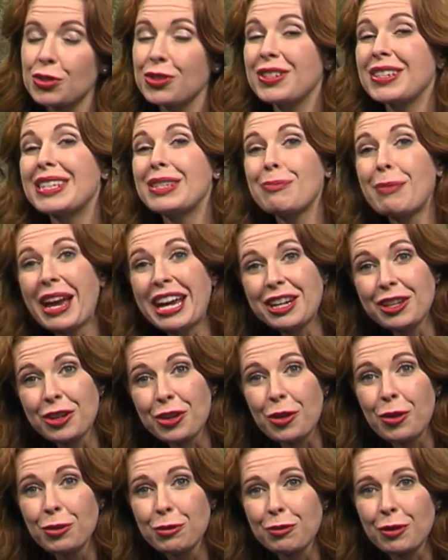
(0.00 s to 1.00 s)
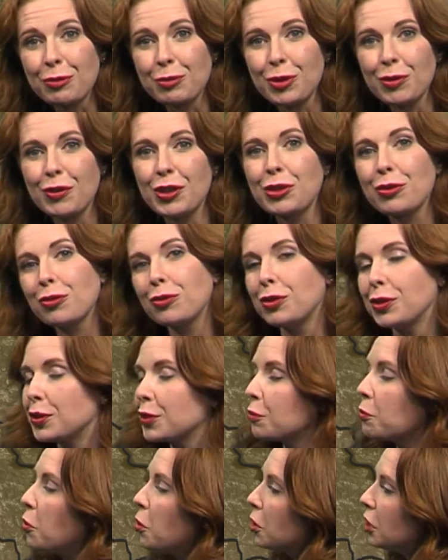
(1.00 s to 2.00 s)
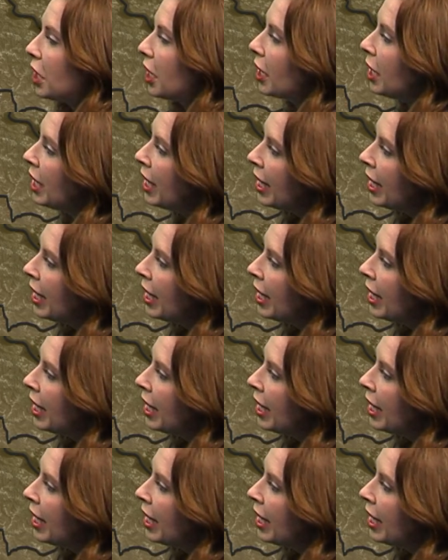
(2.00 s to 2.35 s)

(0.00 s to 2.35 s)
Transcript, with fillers: despite a cold front moving through this morning